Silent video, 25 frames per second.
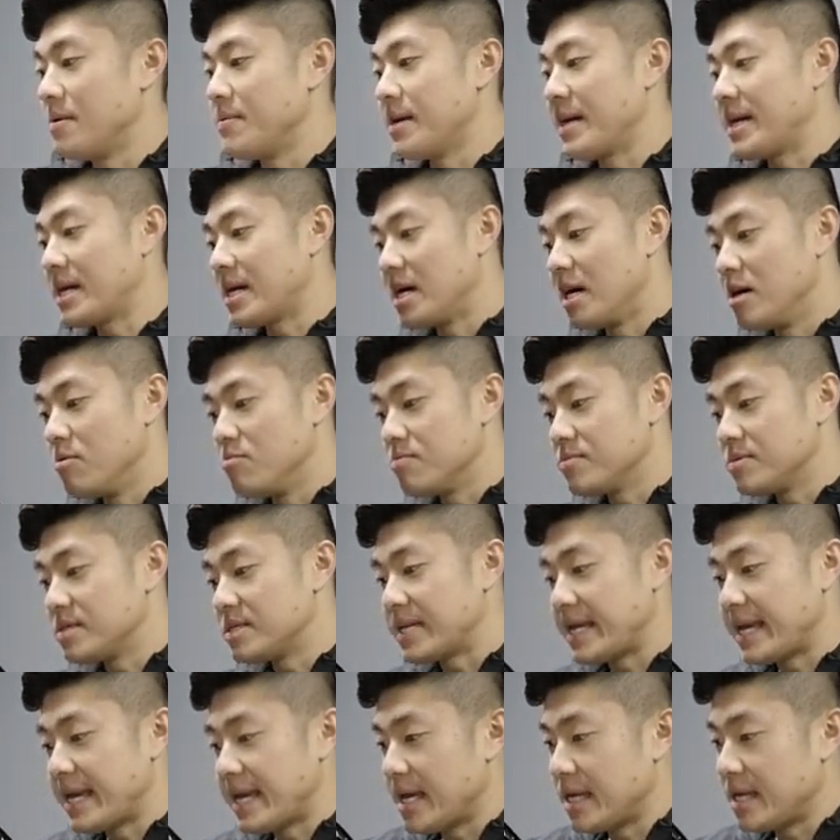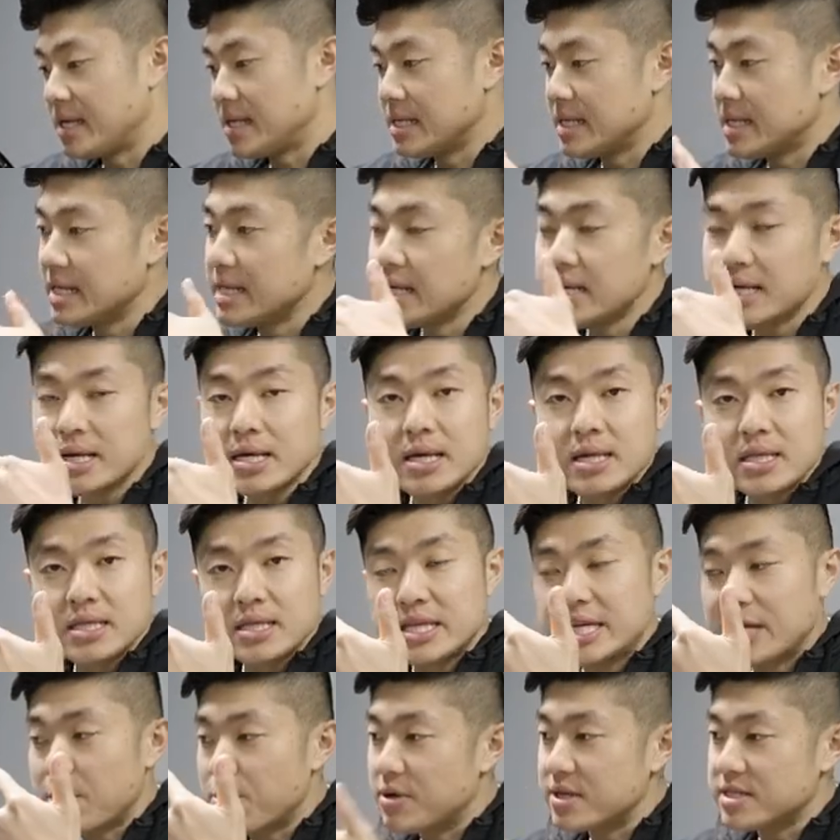It comes in
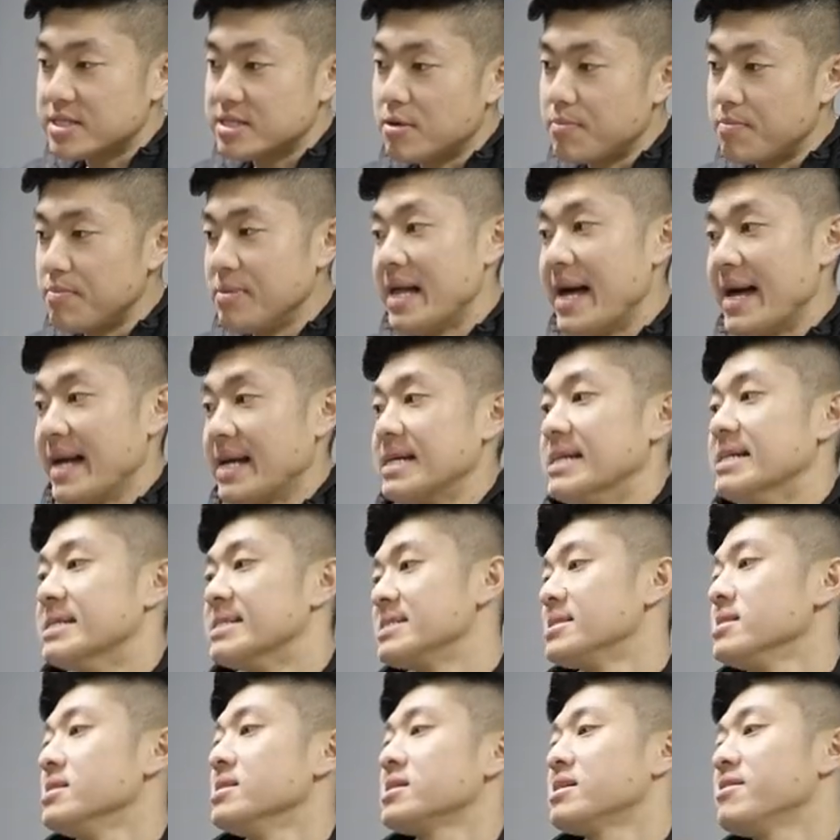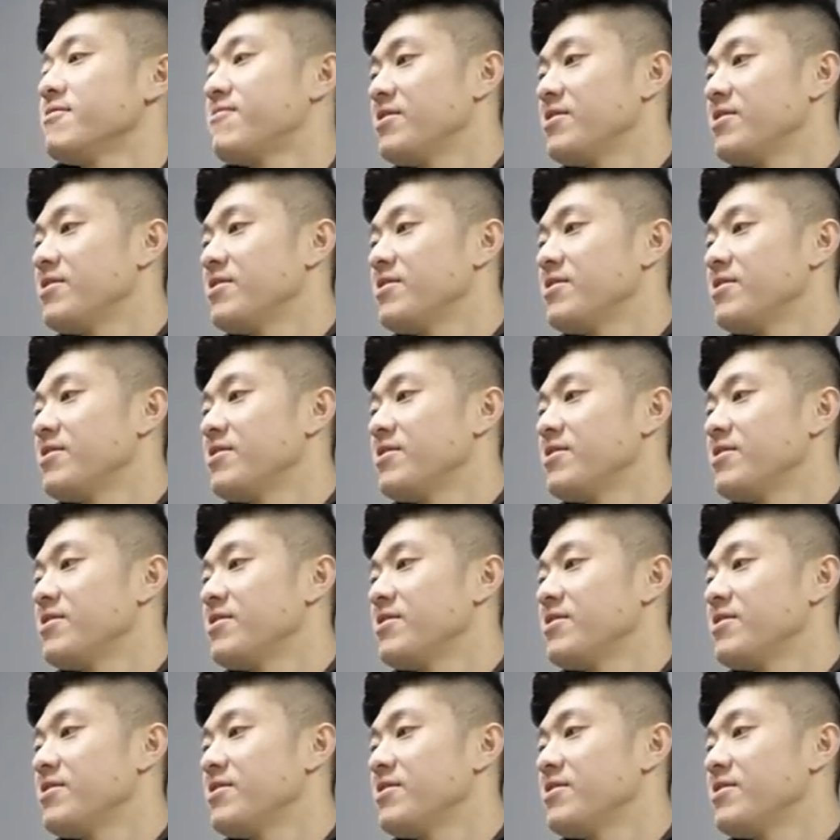the crystal black silica